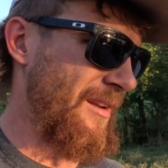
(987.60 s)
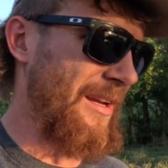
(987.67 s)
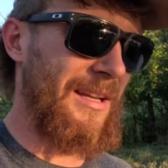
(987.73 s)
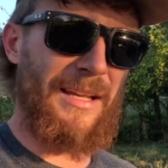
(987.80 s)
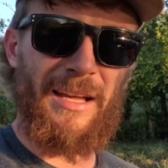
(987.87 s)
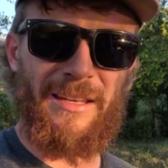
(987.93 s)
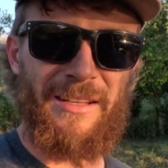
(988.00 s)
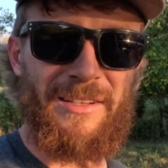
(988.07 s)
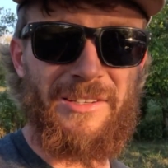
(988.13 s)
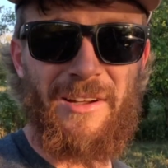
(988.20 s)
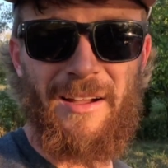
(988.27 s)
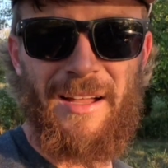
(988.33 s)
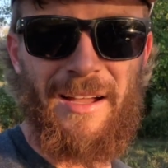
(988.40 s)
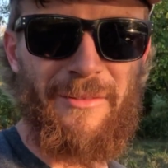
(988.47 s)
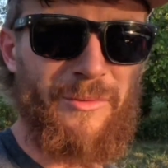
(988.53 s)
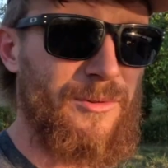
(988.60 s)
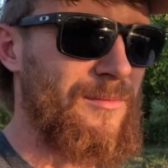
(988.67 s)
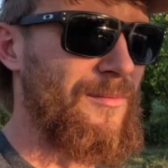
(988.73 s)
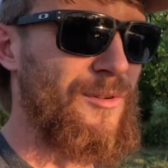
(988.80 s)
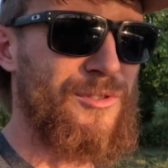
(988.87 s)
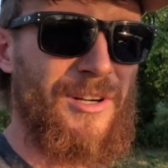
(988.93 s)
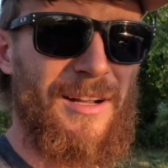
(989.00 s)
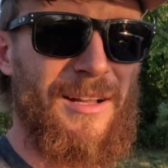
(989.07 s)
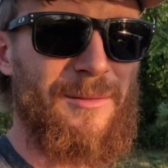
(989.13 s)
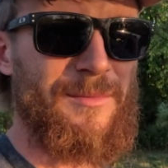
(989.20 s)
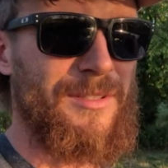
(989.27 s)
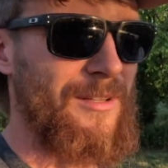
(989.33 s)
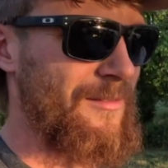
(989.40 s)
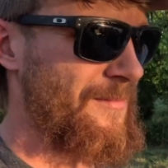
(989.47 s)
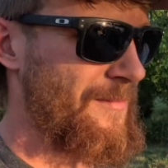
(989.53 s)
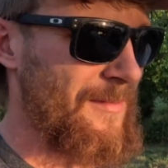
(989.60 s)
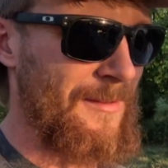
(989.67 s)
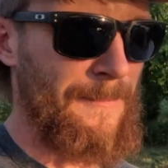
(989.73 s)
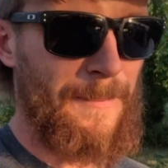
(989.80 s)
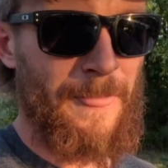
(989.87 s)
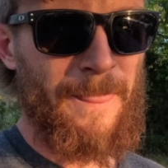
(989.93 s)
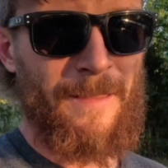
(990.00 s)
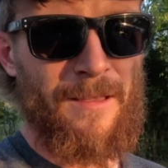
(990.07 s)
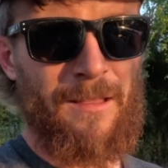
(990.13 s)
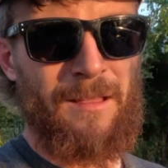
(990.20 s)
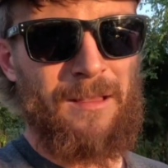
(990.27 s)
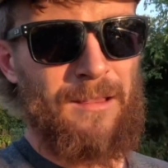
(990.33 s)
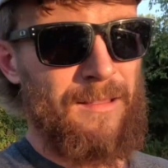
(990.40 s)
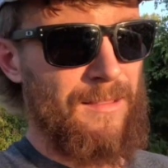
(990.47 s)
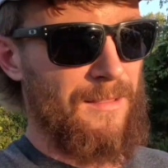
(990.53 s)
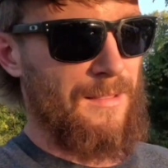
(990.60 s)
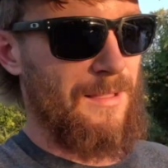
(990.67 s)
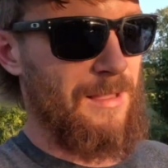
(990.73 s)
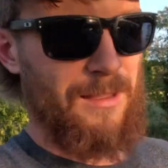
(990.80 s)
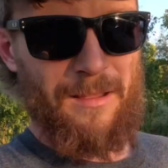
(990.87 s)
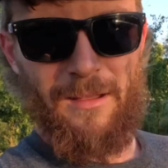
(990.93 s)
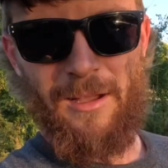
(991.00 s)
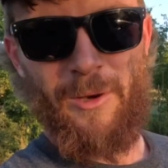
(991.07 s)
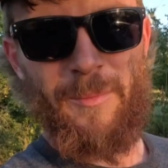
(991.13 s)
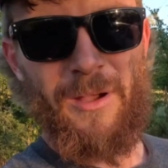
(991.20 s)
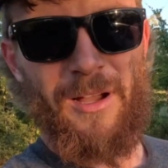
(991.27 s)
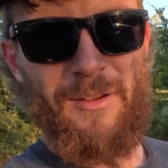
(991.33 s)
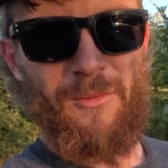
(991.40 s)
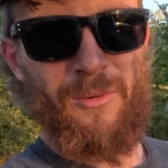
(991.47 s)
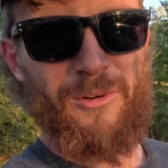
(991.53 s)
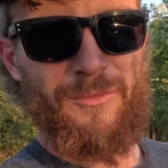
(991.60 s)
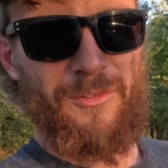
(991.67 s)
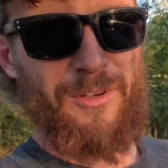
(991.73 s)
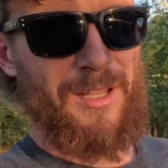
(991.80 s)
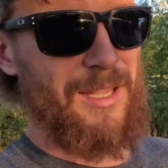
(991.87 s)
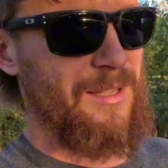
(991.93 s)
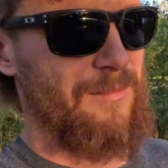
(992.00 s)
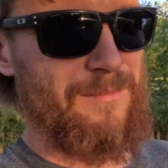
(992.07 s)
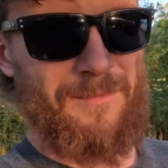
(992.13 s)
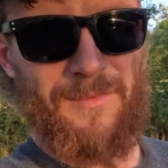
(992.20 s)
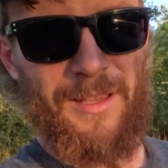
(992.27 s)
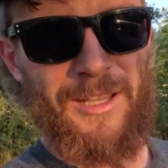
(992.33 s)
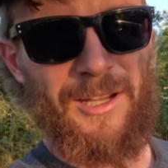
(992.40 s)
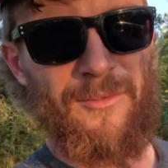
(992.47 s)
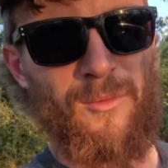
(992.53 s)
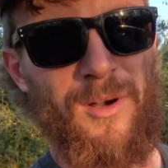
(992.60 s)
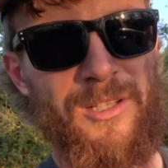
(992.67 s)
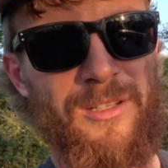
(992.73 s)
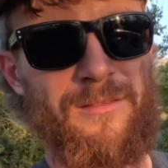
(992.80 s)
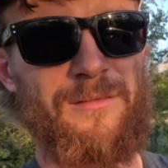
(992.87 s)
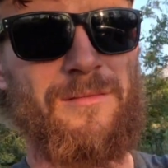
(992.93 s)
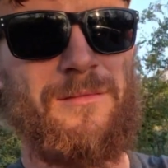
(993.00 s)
Any ideas y'all have, we'll try them. So hope y'all have a wonderful day, and thank y'all for watching.